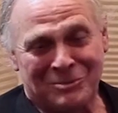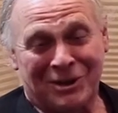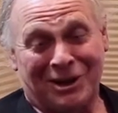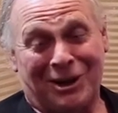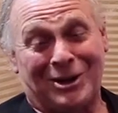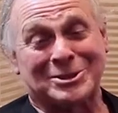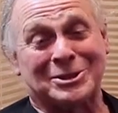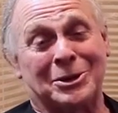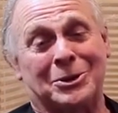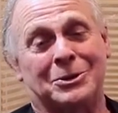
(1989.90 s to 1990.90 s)
but it
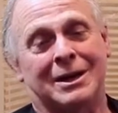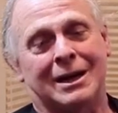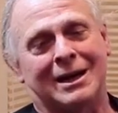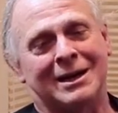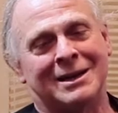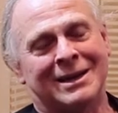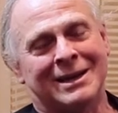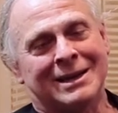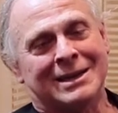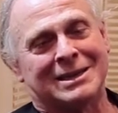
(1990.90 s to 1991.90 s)
also
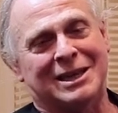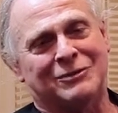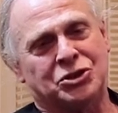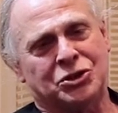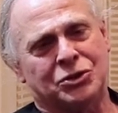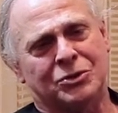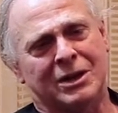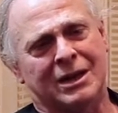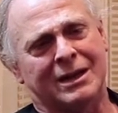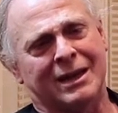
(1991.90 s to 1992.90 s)
gives you,
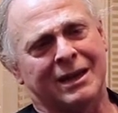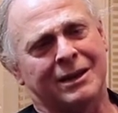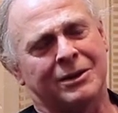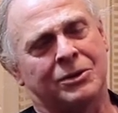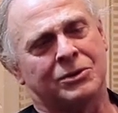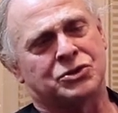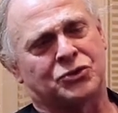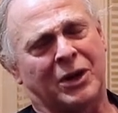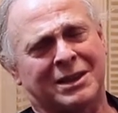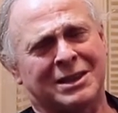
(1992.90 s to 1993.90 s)

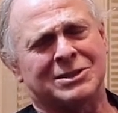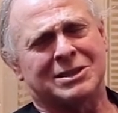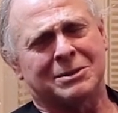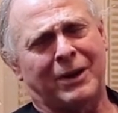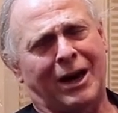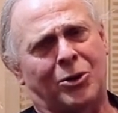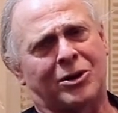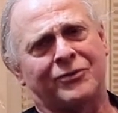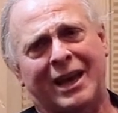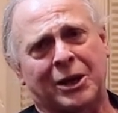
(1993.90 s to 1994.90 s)
strengthens the power
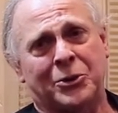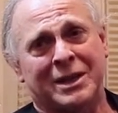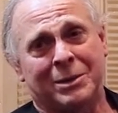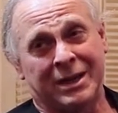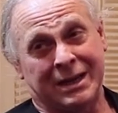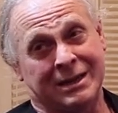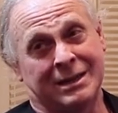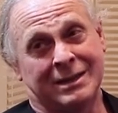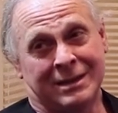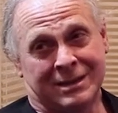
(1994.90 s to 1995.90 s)
of equanimity
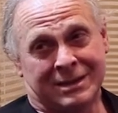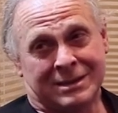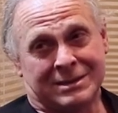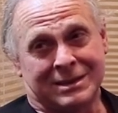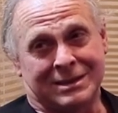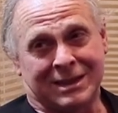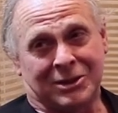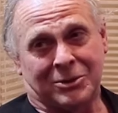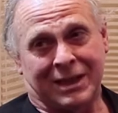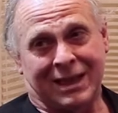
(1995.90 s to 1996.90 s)
to
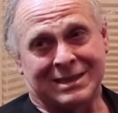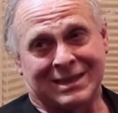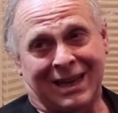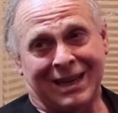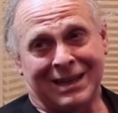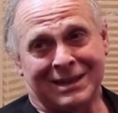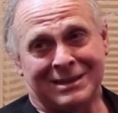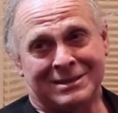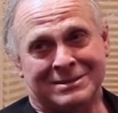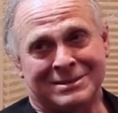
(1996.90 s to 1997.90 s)
deal with anxiety.
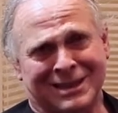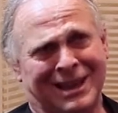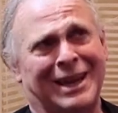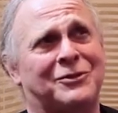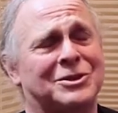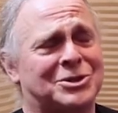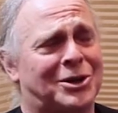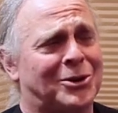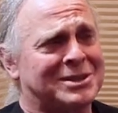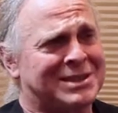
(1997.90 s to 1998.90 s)
In life, there's
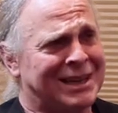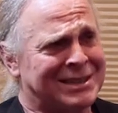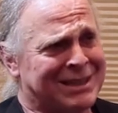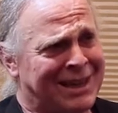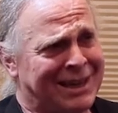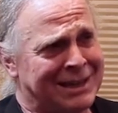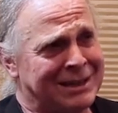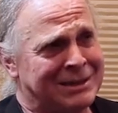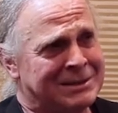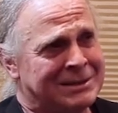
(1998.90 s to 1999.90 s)
always anxiety,